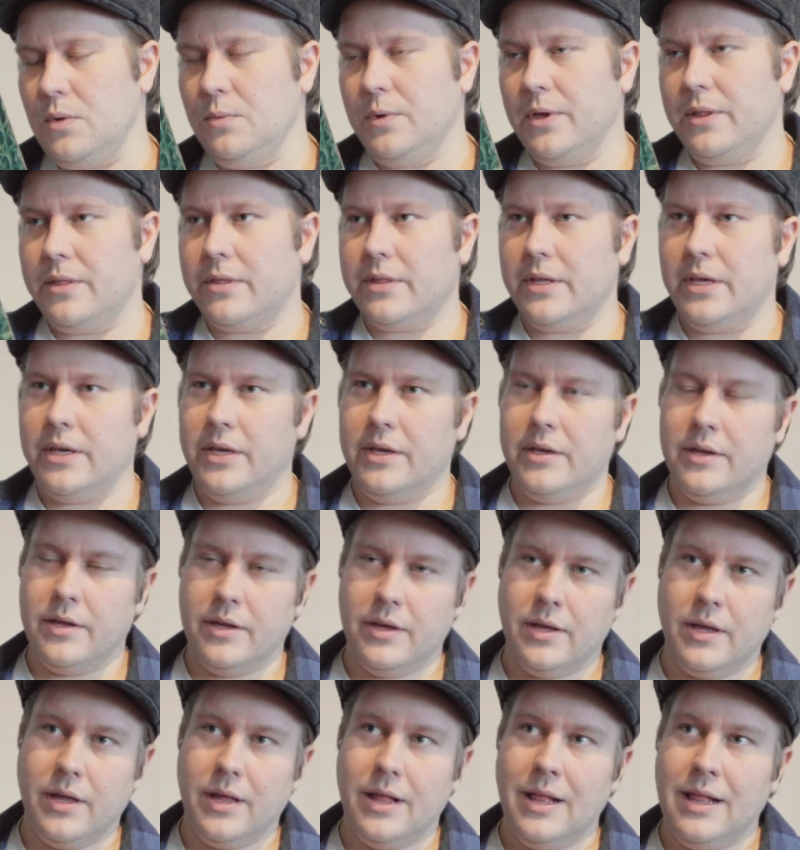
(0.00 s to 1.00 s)
with the
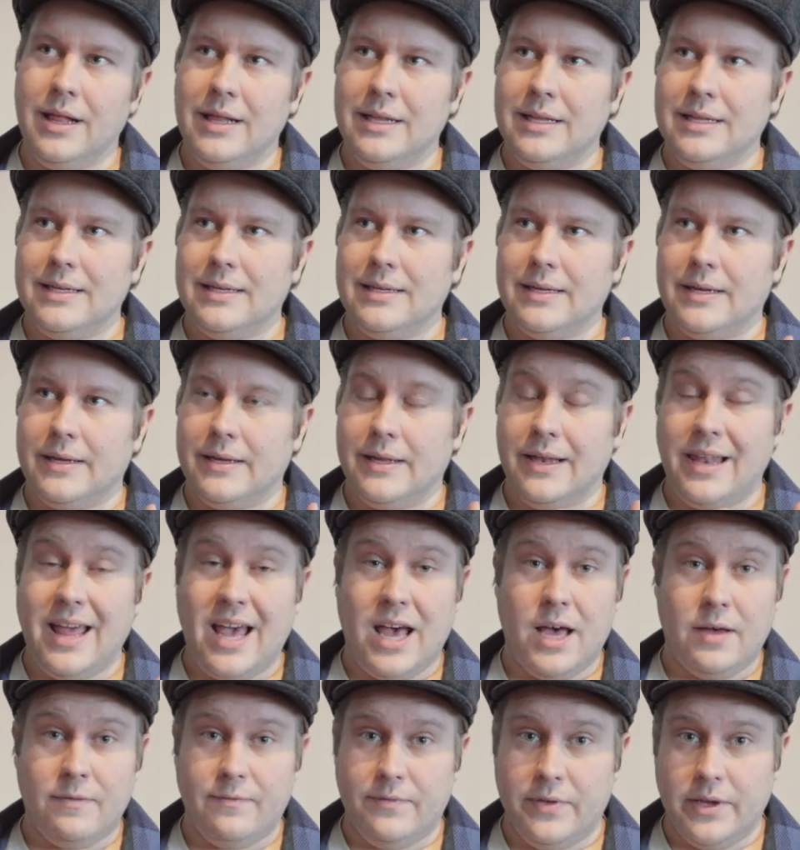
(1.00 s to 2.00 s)

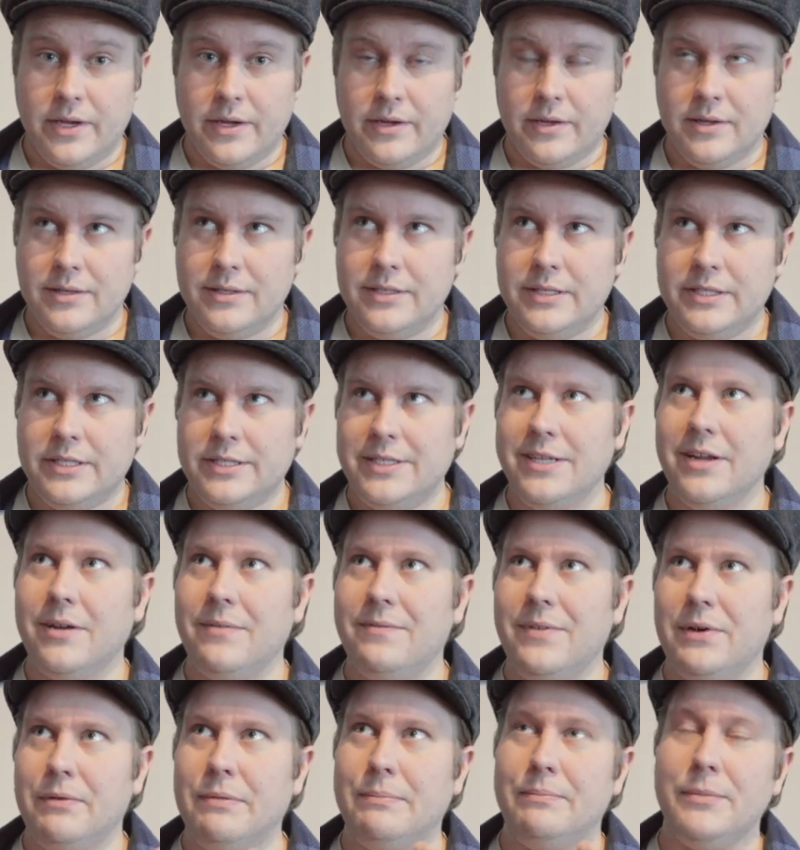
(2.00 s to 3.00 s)
laughing, it's
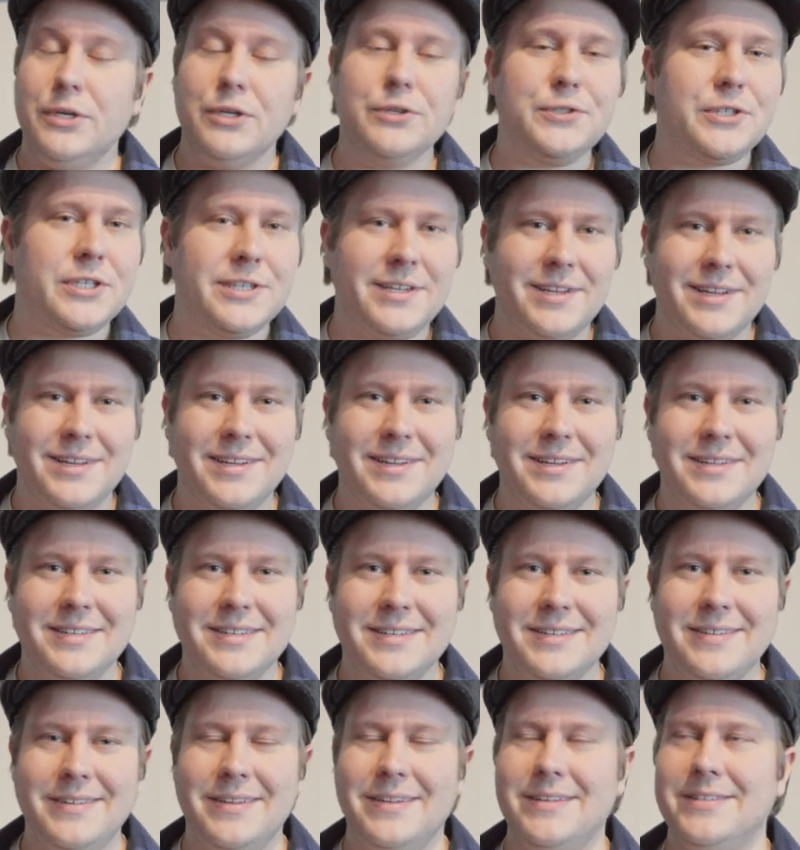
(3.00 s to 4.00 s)
done very musically.
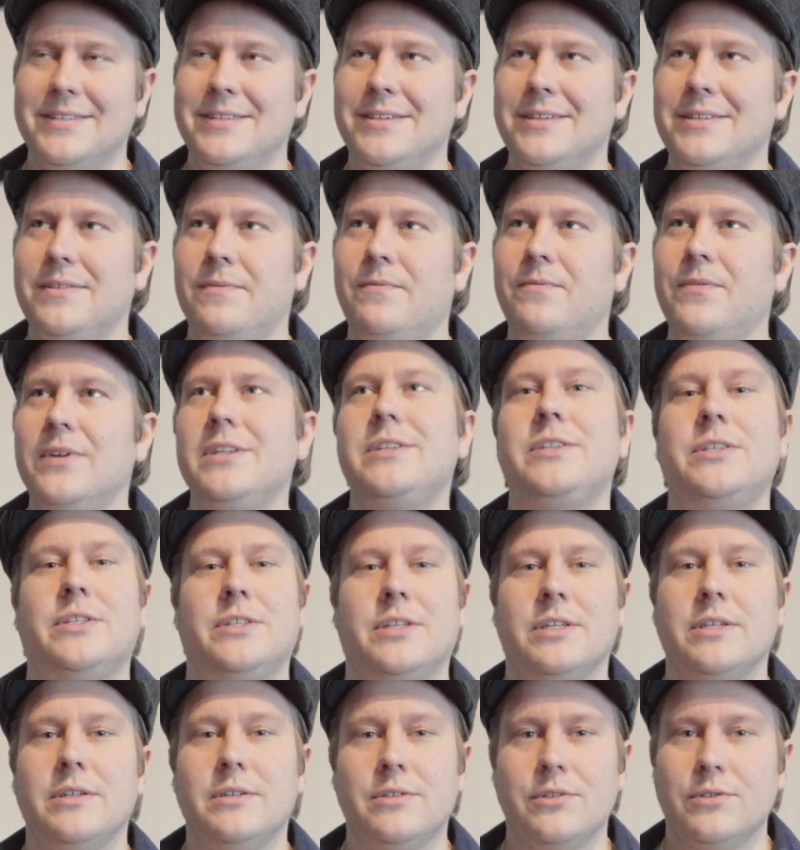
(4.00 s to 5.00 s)
It fits
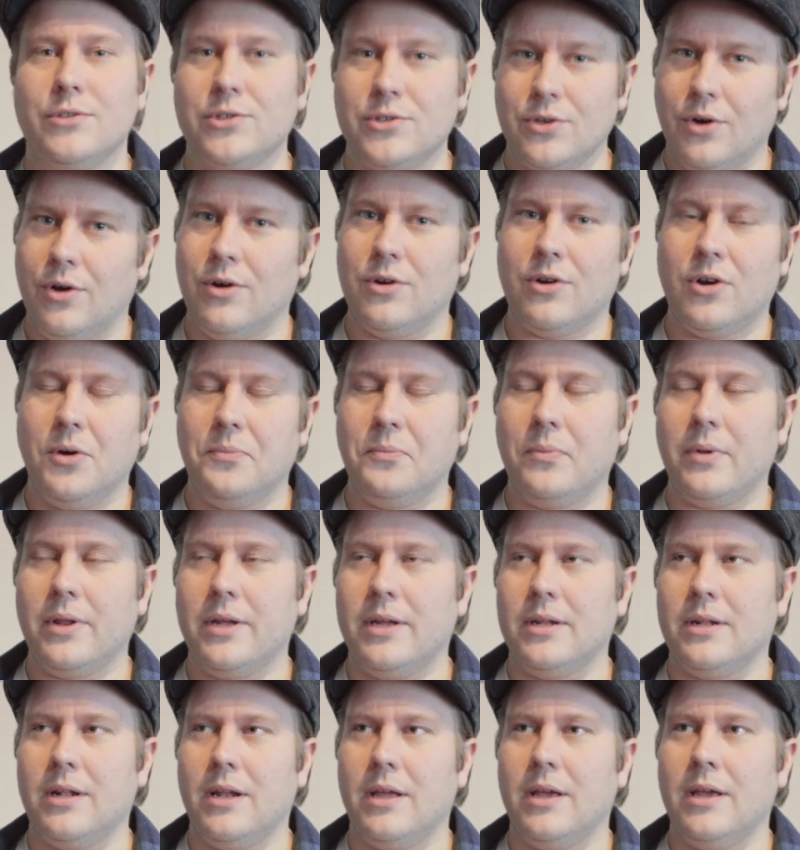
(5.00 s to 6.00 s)
the song
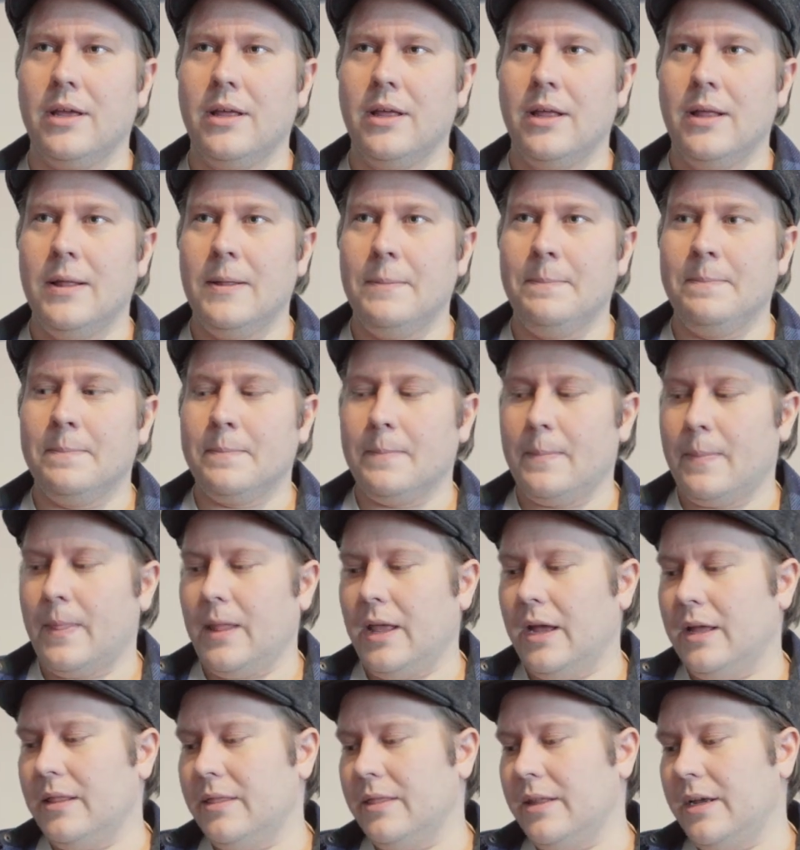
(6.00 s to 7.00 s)
completely.
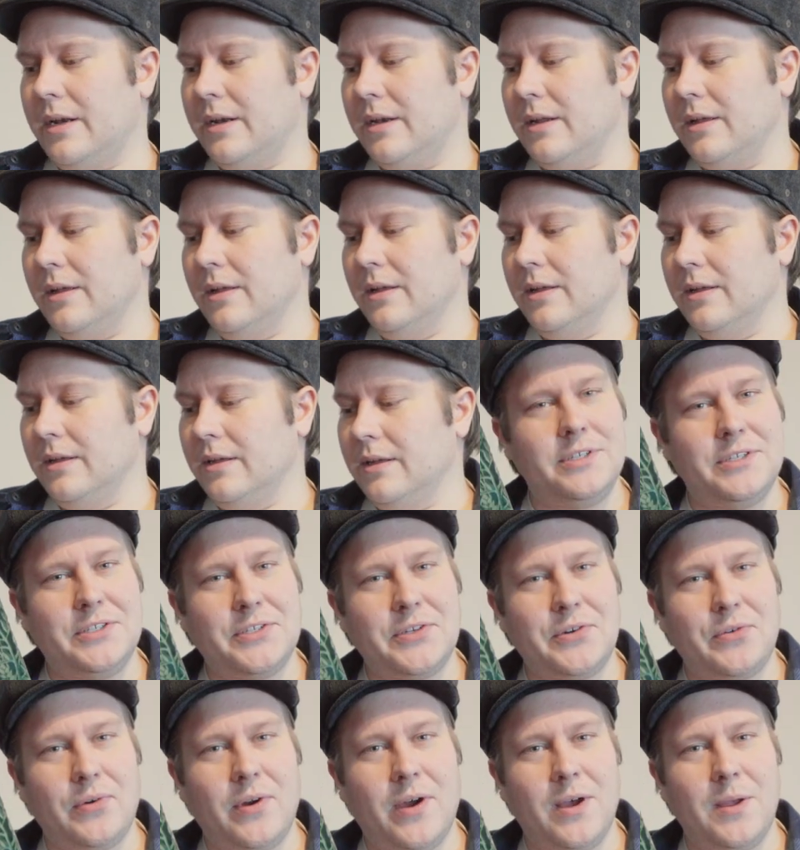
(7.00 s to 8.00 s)
It's so hard to
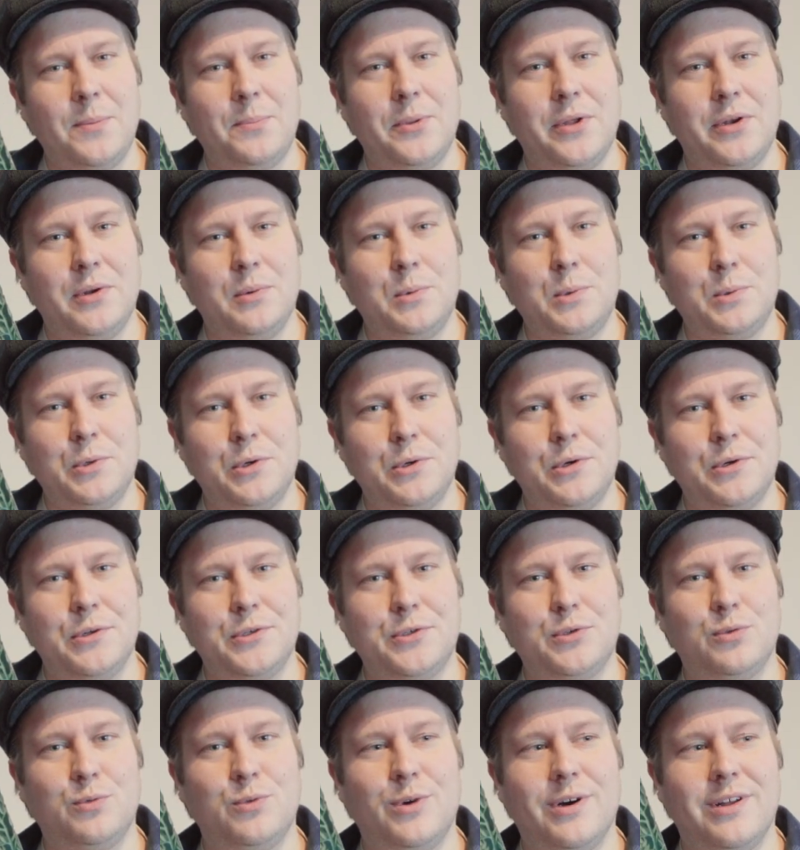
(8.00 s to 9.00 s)
describe in
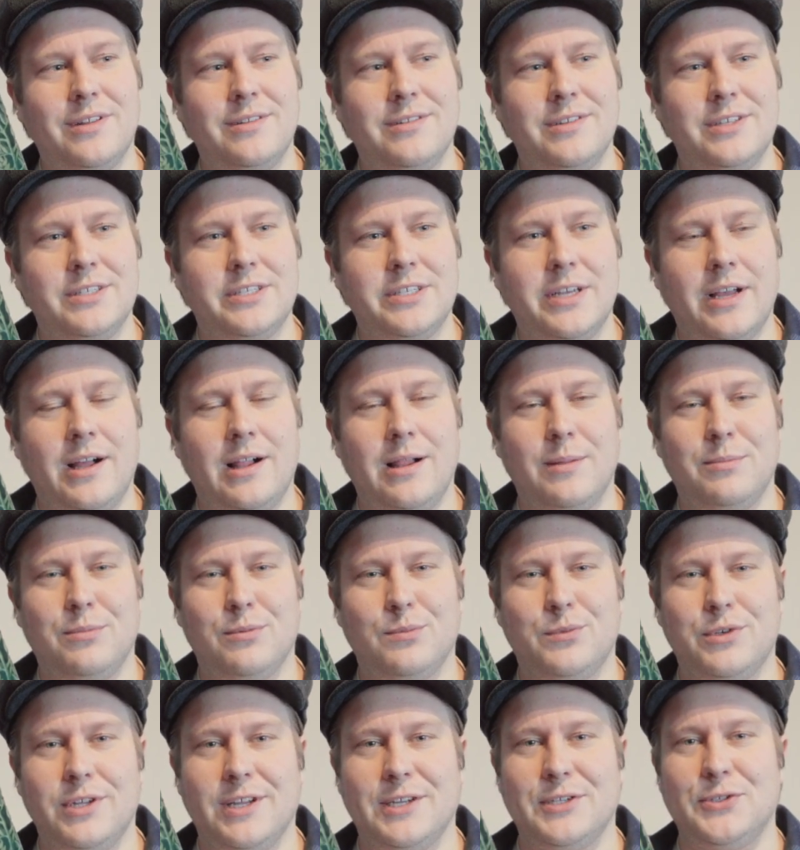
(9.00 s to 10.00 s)
words what this
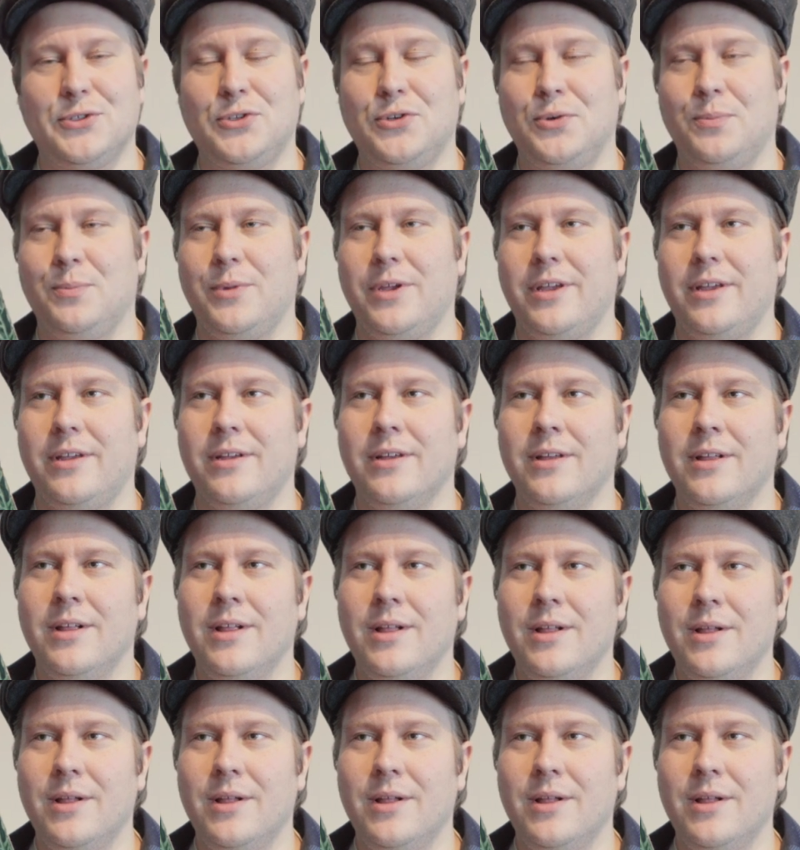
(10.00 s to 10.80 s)
album does to me.